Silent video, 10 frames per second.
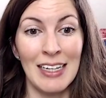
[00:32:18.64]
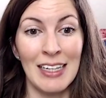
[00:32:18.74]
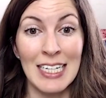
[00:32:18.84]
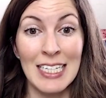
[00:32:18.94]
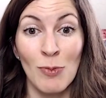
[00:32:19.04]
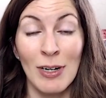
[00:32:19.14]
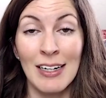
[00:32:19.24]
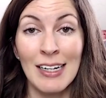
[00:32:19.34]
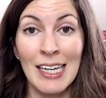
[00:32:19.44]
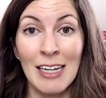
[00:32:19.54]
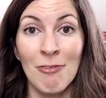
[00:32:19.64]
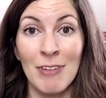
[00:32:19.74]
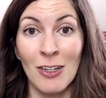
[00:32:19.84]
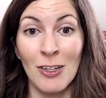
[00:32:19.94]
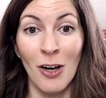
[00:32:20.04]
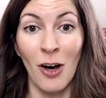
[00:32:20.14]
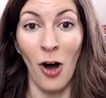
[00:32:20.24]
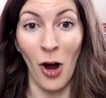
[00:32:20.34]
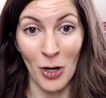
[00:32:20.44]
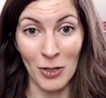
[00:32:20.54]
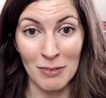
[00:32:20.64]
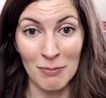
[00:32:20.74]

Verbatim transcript: This one can feel hard